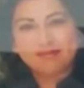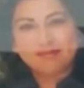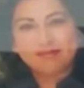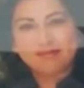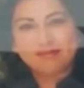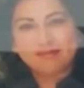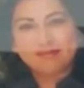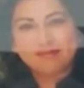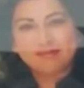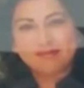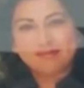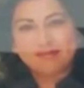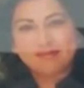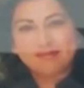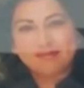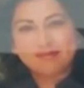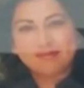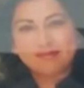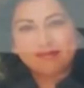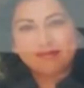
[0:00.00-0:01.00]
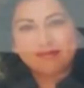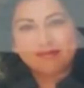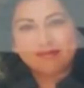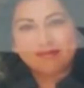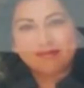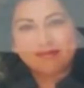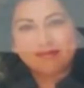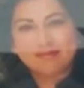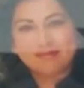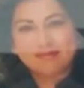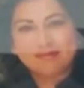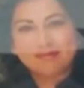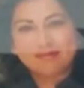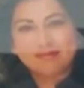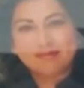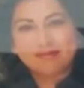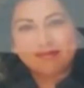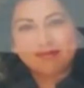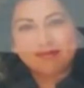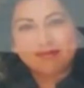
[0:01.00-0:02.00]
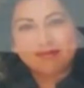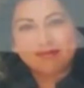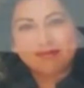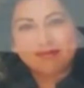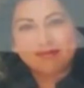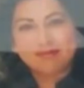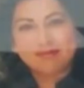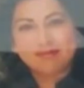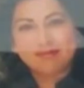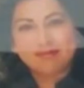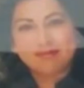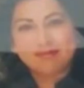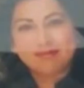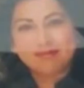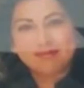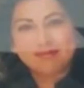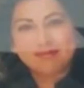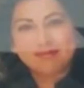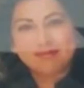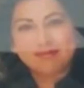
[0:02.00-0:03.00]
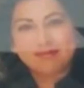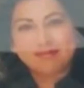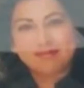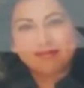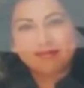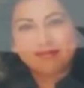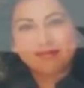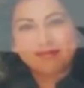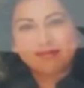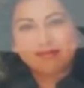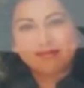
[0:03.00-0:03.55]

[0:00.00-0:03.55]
[no speech]